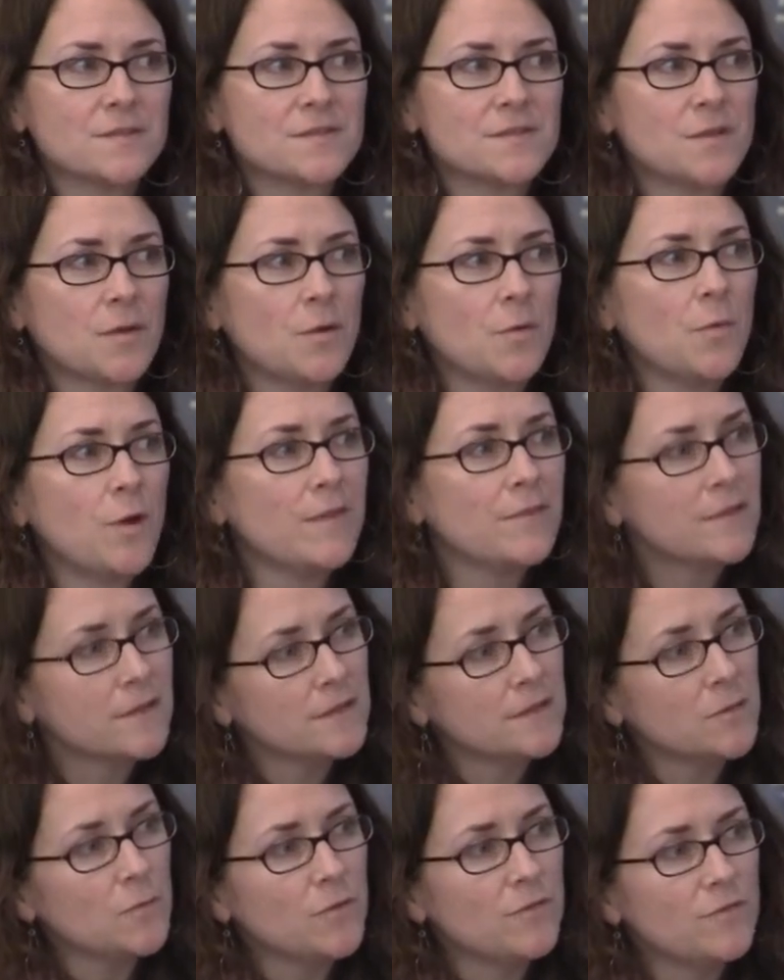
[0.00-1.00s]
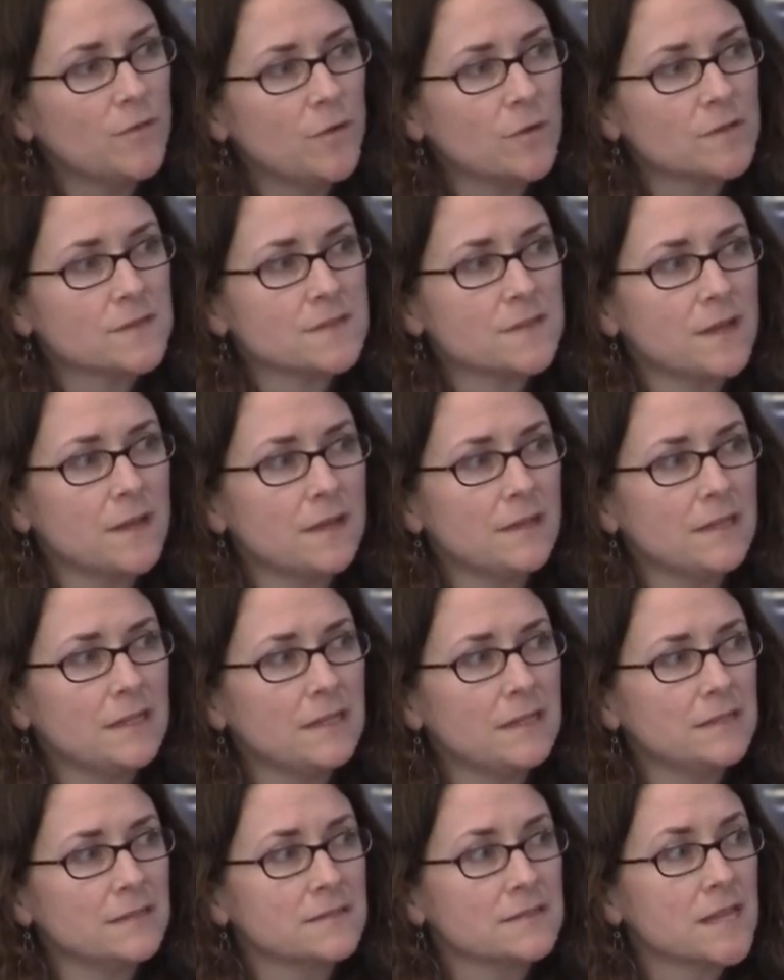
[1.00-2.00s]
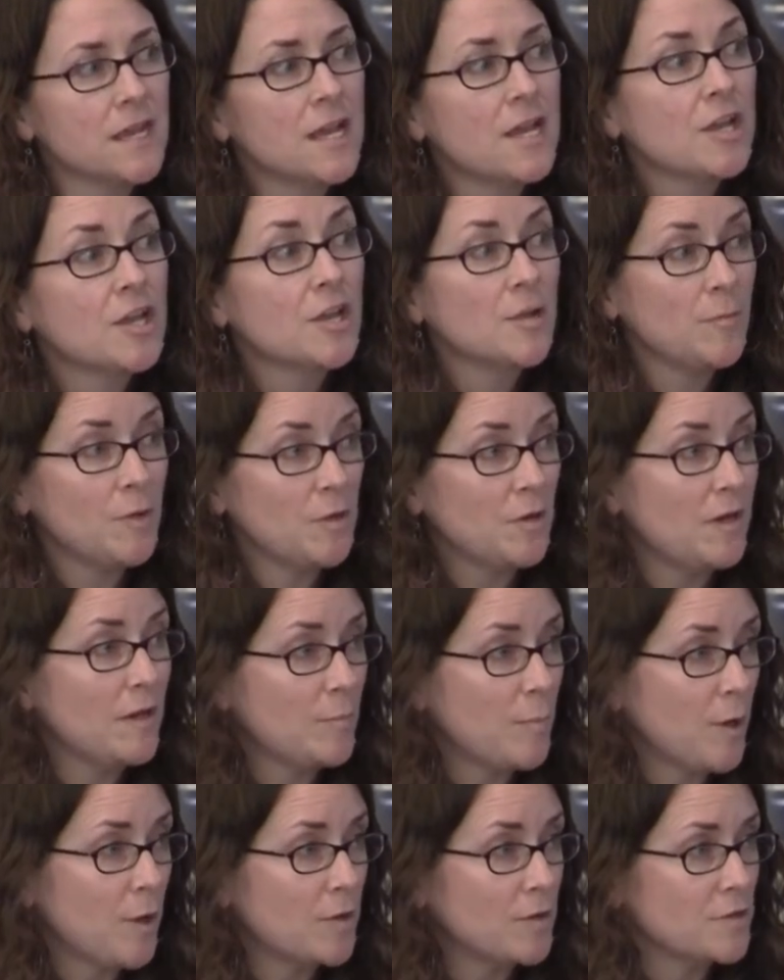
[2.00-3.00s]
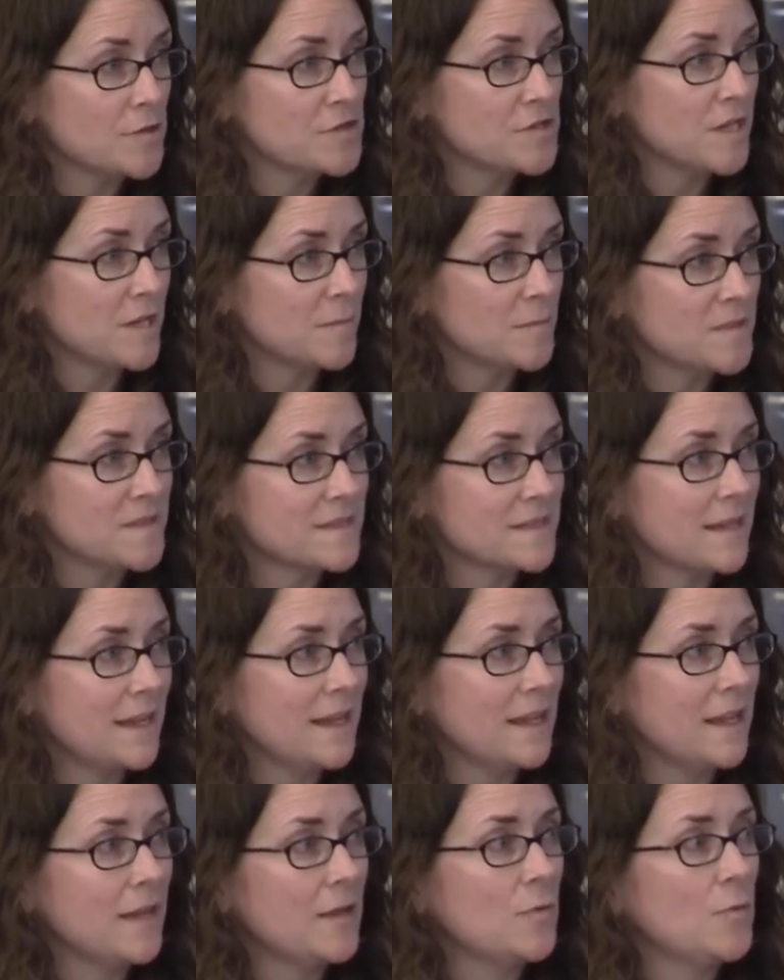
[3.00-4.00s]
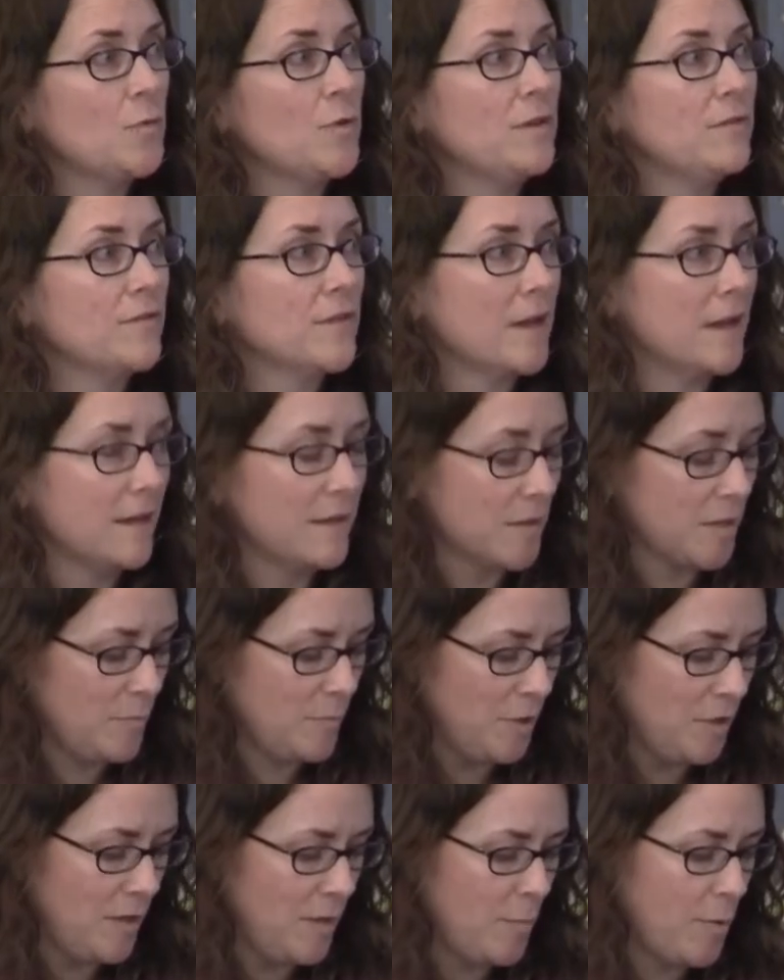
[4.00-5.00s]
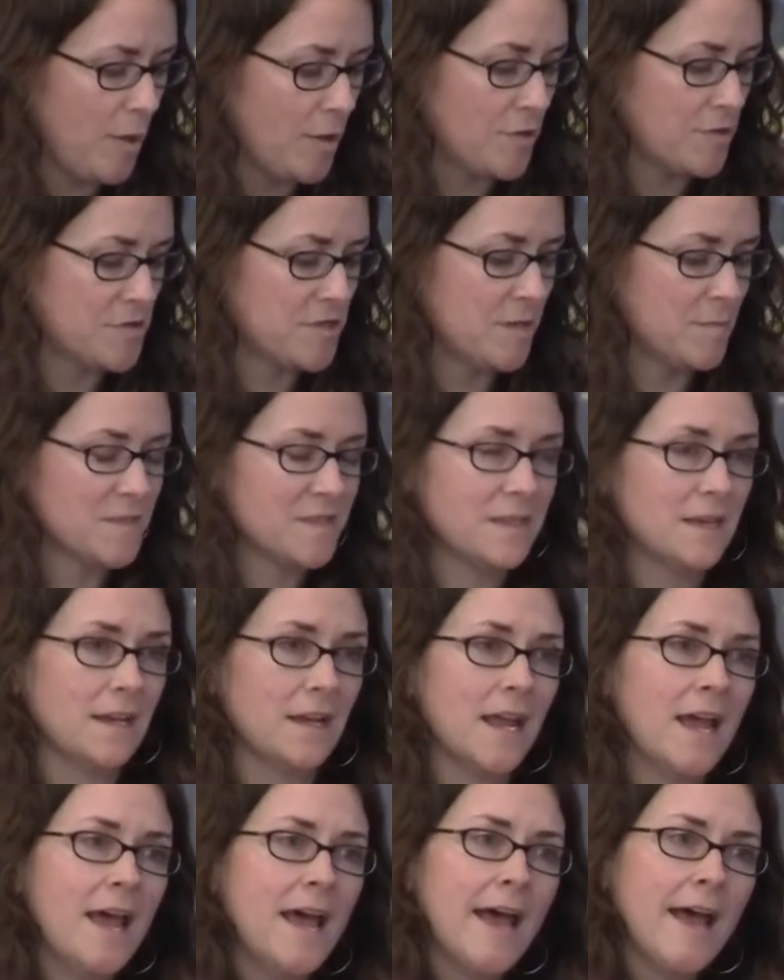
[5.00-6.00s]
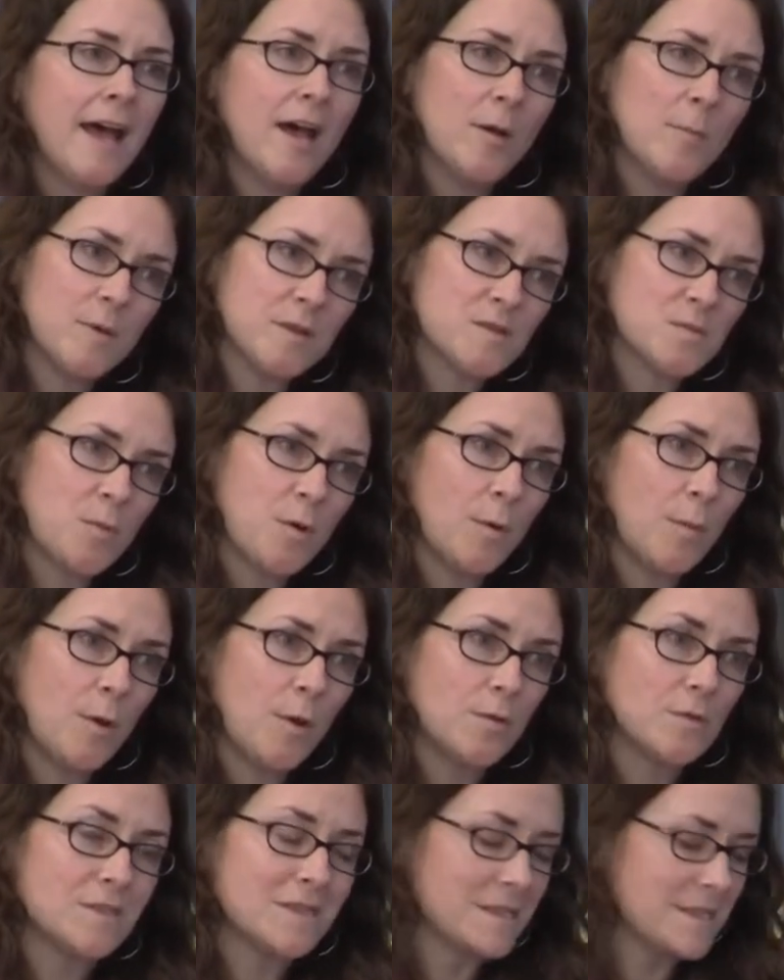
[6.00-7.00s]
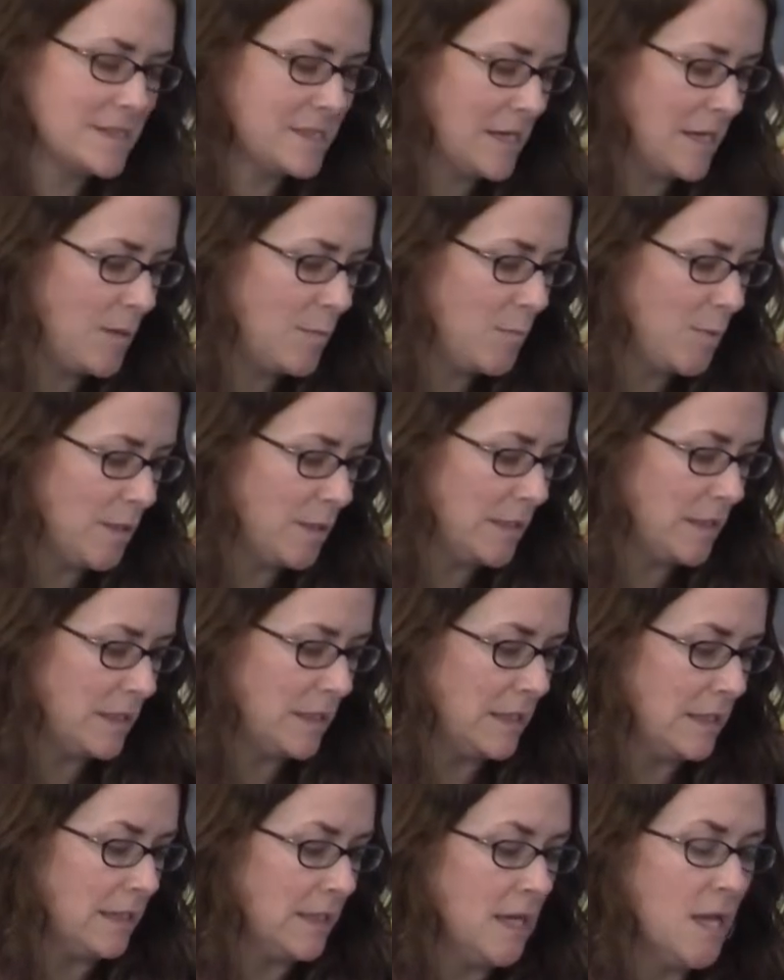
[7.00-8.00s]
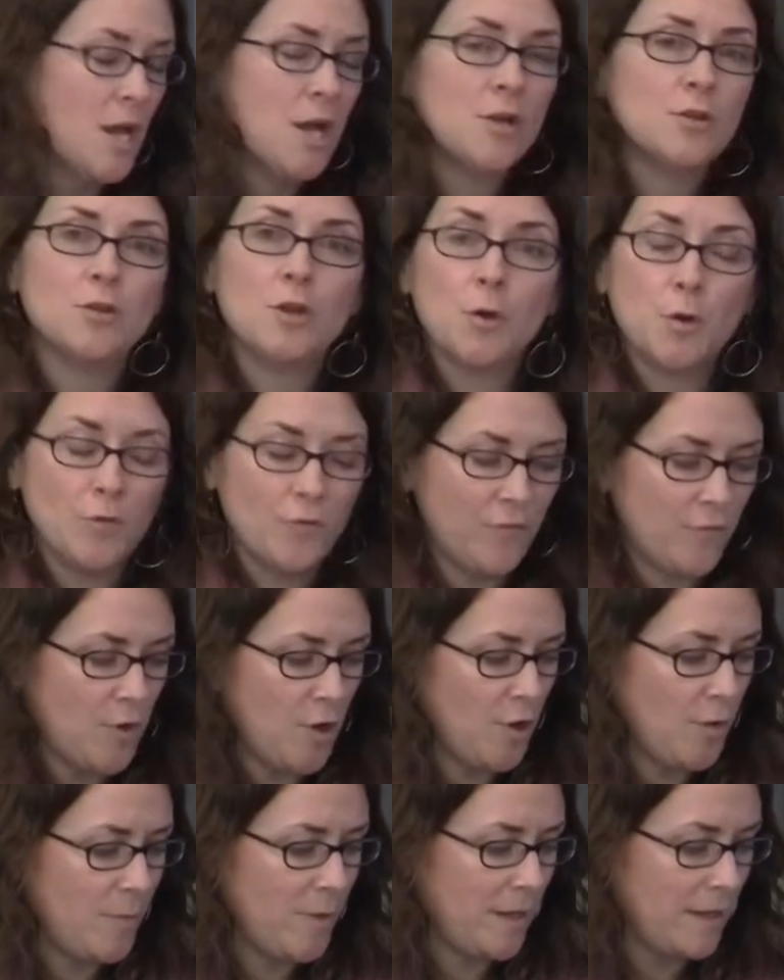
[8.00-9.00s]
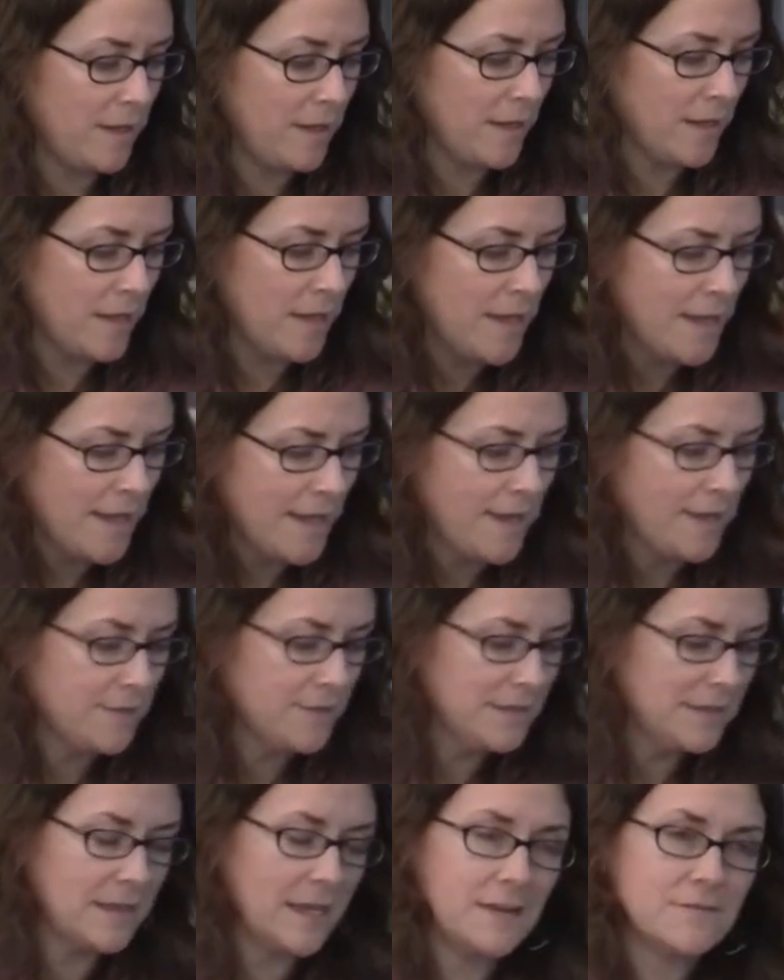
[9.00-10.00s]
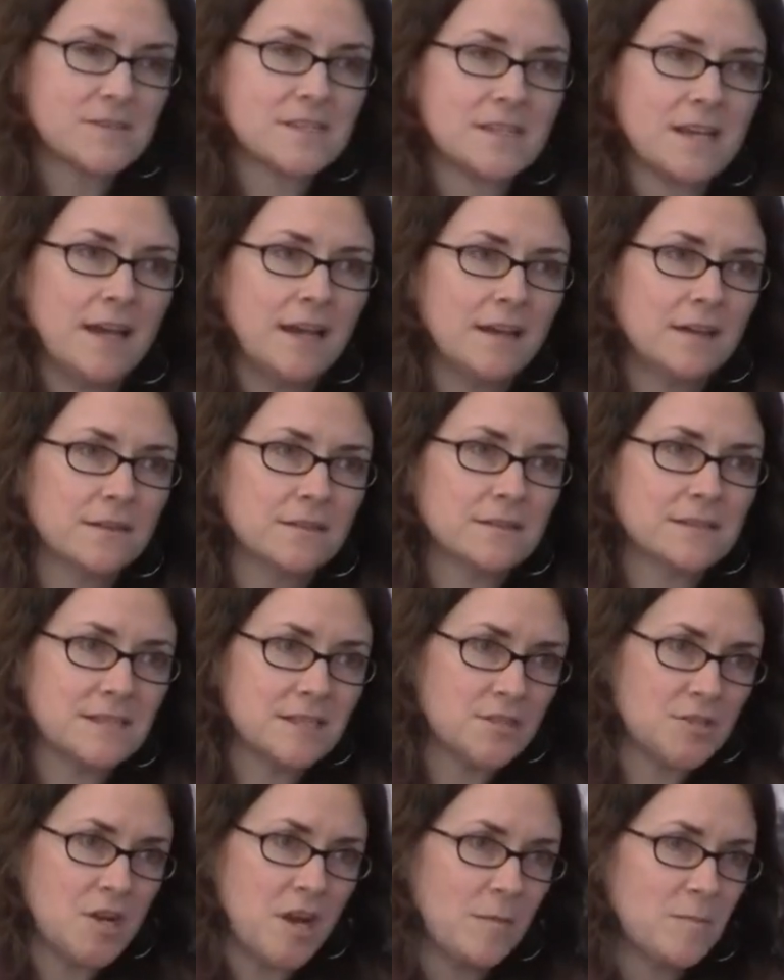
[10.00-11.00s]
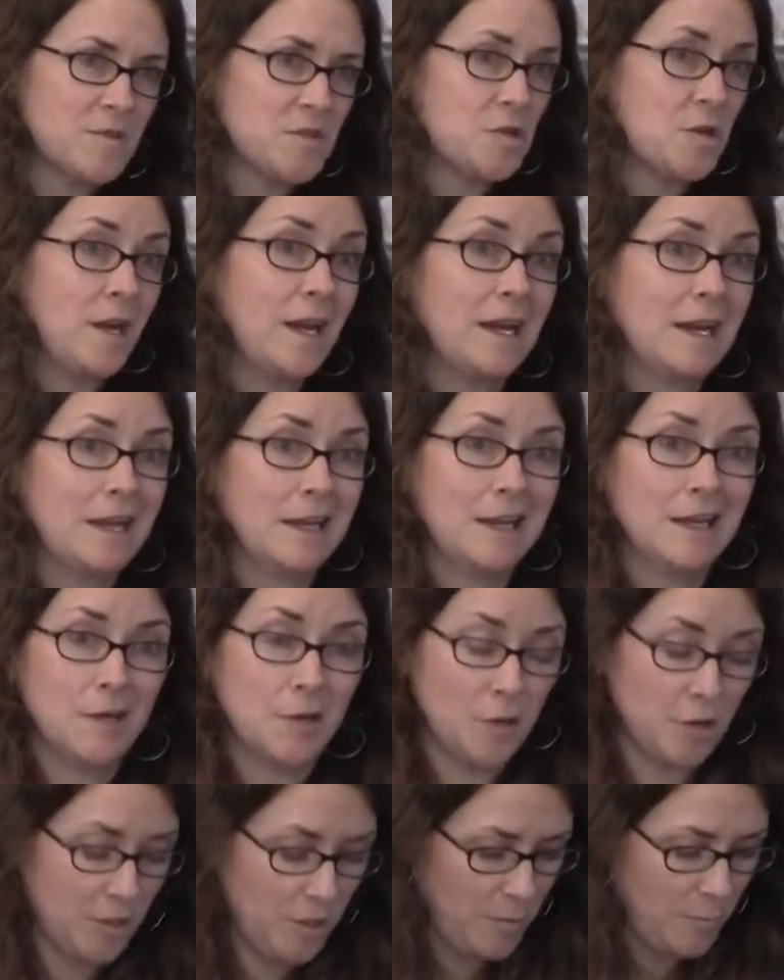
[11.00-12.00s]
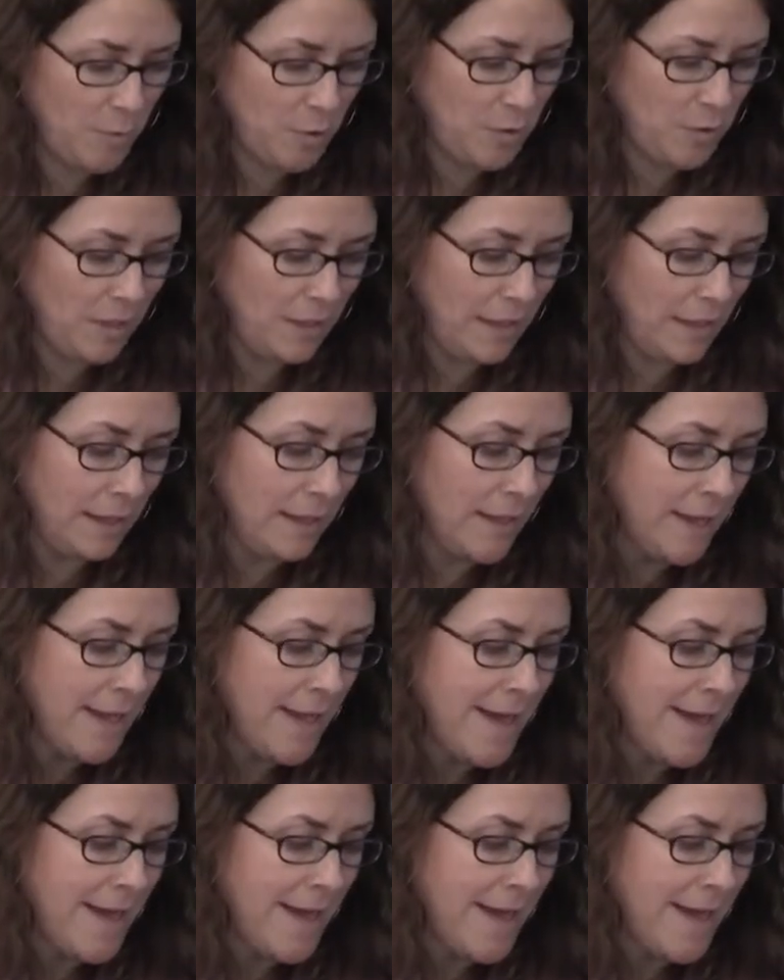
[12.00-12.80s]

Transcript: So, one thing that we focus on is community partnerships, and we've got community partnerships that help us promote sustainability, local farming, healthy lifestyles, and jobs training in our community.